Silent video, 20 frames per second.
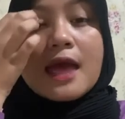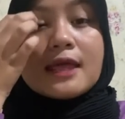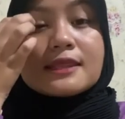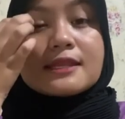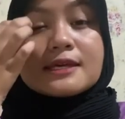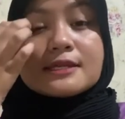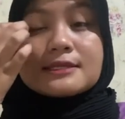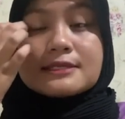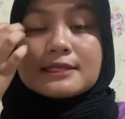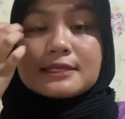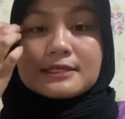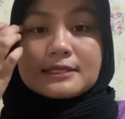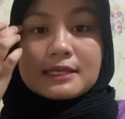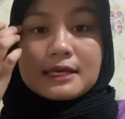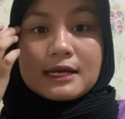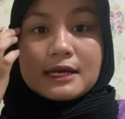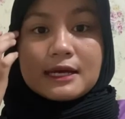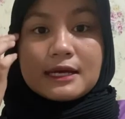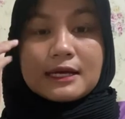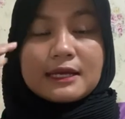than just
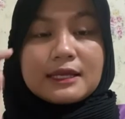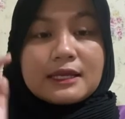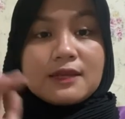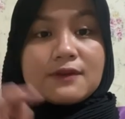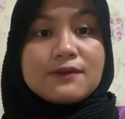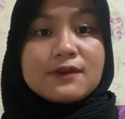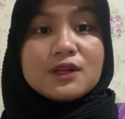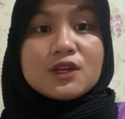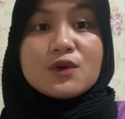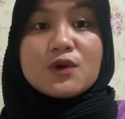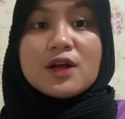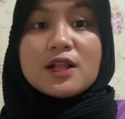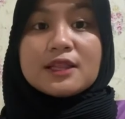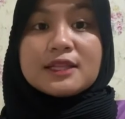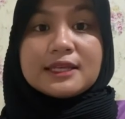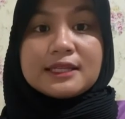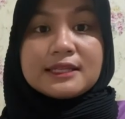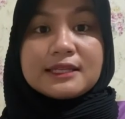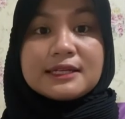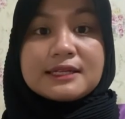individual
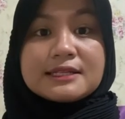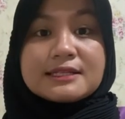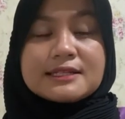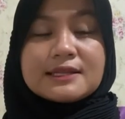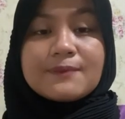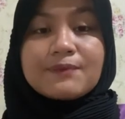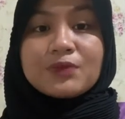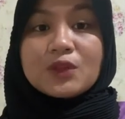letters,